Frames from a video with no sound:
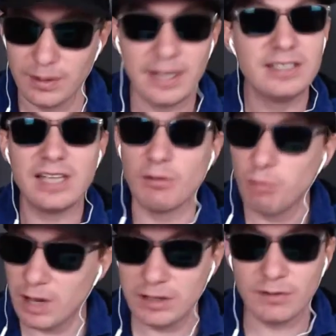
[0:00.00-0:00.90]
It is a
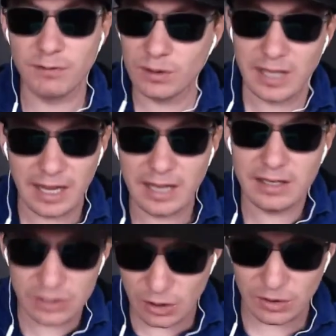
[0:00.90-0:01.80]
wonderful gay
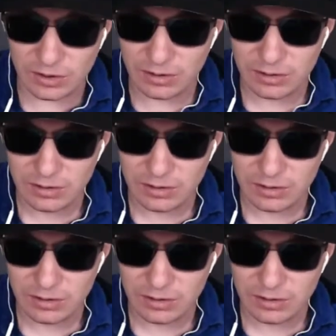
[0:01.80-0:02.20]
dessert.